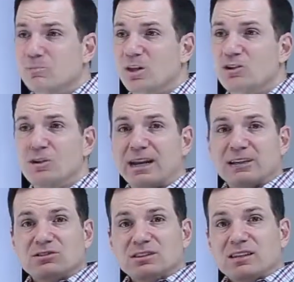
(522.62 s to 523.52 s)
you can
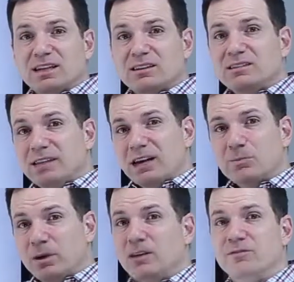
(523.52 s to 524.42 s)
actually take the death
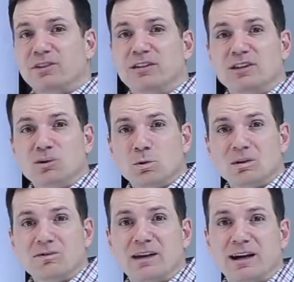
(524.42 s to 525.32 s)
benefit that you would
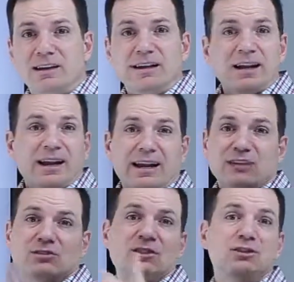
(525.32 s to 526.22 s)
have died and
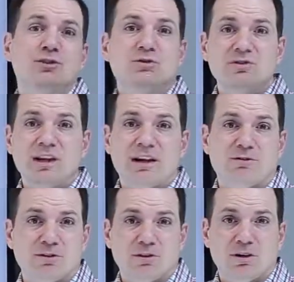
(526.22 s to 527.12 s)
actually use that
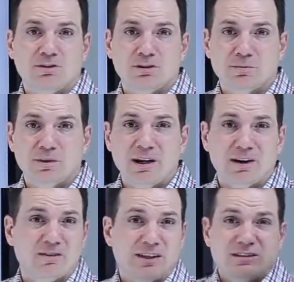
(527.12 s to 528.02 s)
for long-term
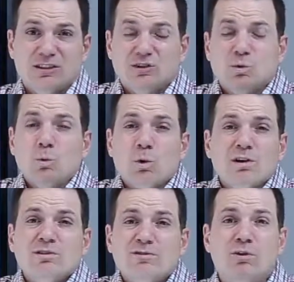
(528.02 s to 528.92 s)
care. That's just
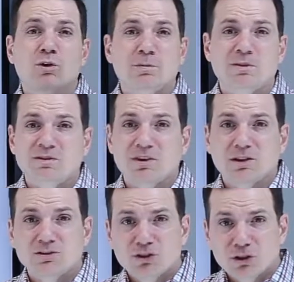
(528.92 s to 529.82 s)
one form of an
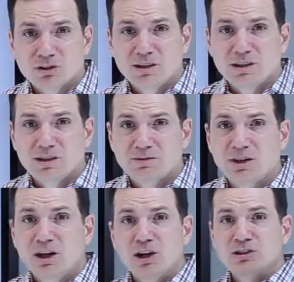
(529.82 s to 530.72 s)
alternative
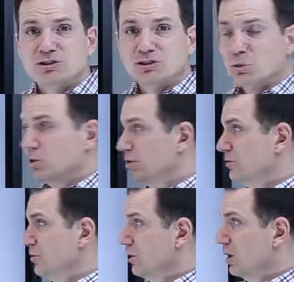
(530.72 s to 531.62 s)
source
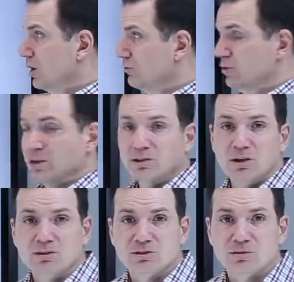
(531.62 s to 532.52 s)
for covering
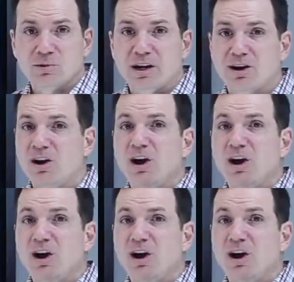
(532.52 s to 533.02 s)
long-term care.